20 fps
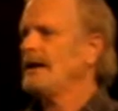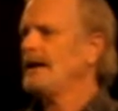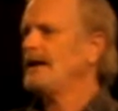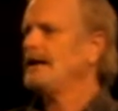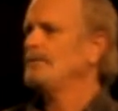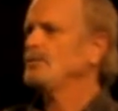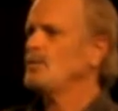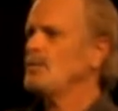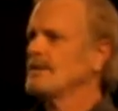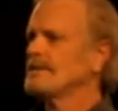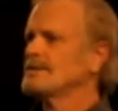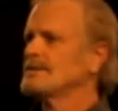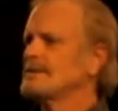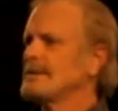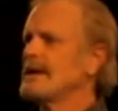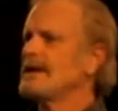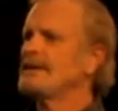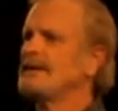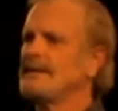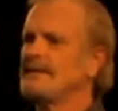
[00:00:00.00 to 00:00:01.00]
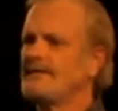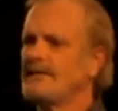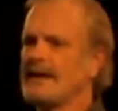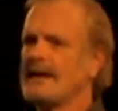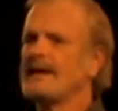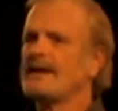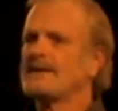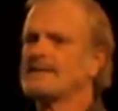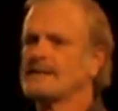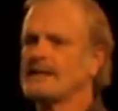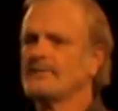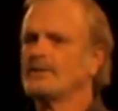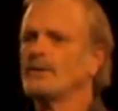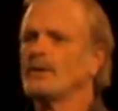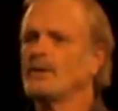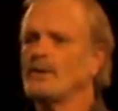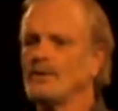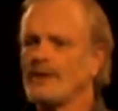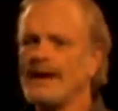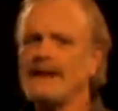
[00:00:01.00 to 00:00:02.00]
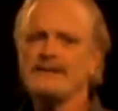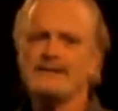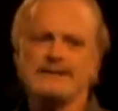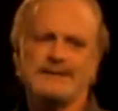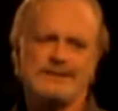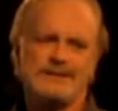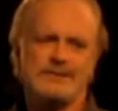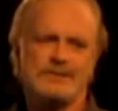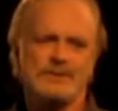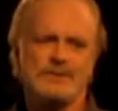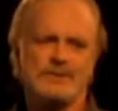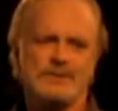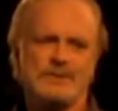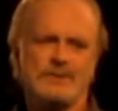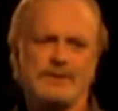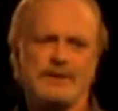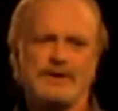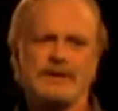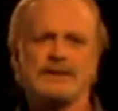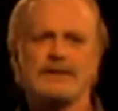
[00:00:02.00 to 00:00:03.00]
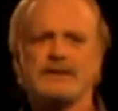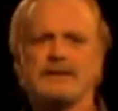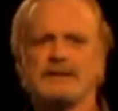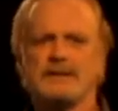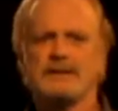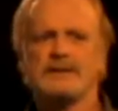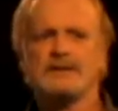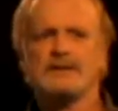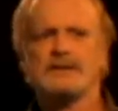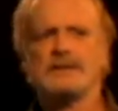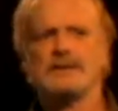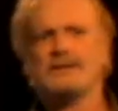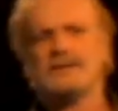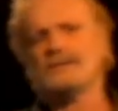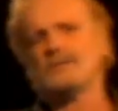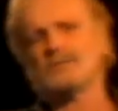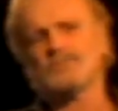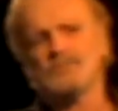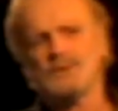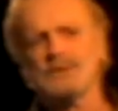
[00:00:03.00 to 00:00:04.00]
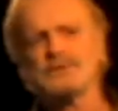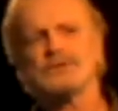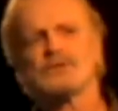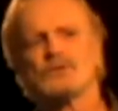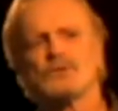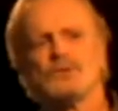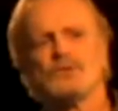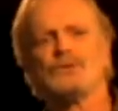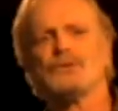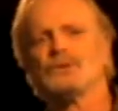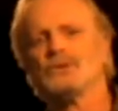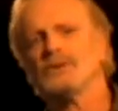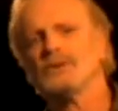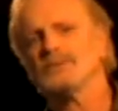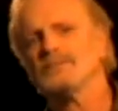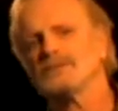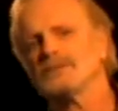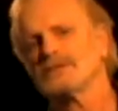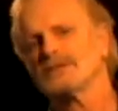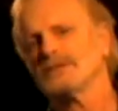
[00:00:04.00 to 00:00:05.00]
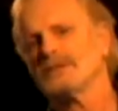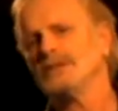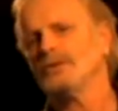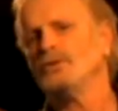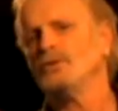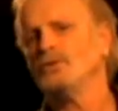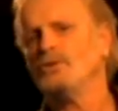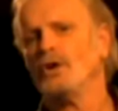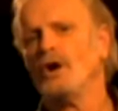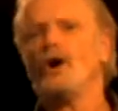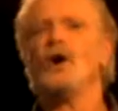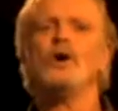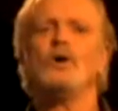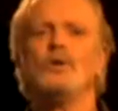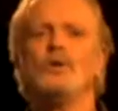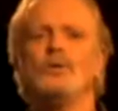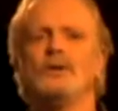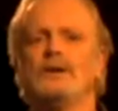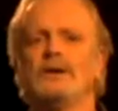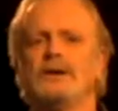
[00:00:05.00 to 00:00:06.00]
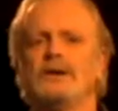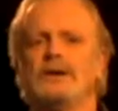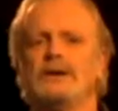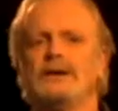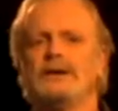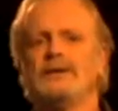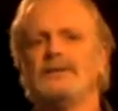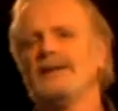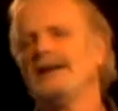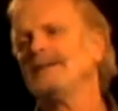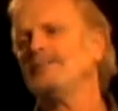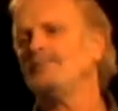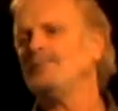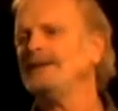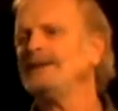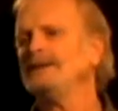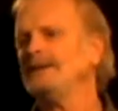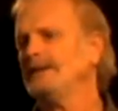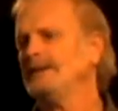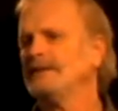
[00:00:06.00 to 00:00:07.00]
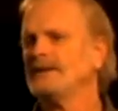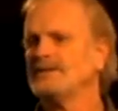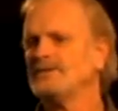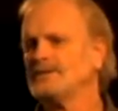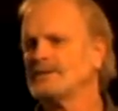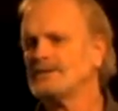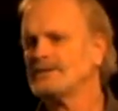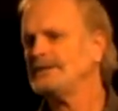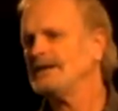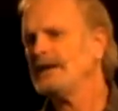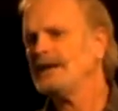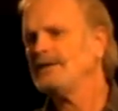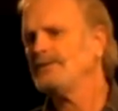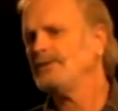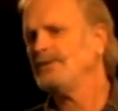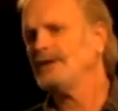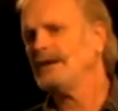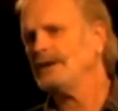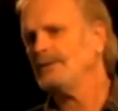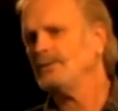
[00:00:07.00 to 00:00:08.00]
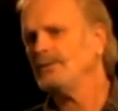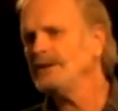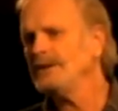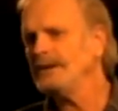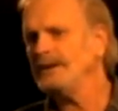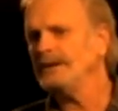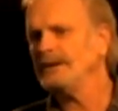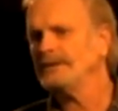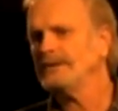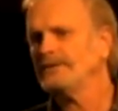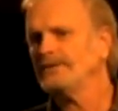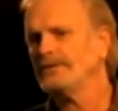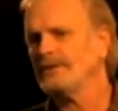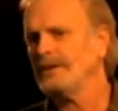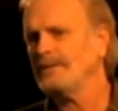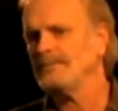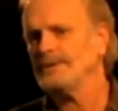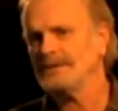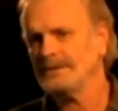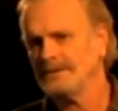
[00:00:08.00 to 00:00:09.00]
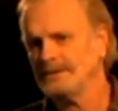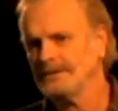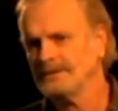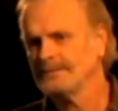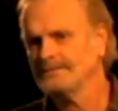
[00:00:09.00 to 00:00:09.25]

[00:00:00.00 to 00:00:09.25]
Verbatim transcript: And once that, if that is ever granted to you, then in, in spiritual terms, you owe that being that just gave you that reading something.